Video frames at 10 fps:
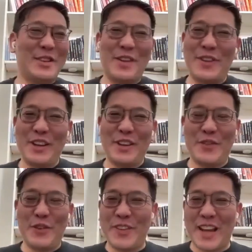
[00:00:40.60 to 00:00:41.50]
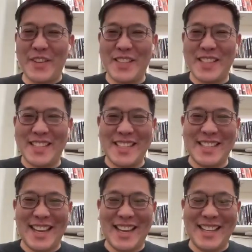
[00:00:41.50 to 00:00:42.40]
traffic in the 405 is just
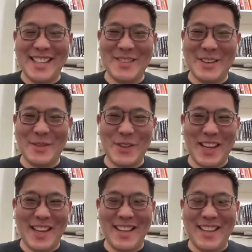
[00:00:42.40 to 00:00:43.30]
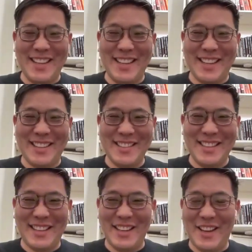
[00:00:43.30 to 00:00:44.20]
insane. So
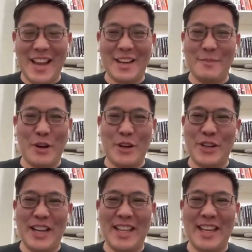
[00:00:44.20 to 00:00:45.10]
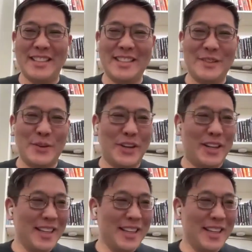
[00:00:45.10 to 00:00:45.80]
you can't compare it to anything else in the world.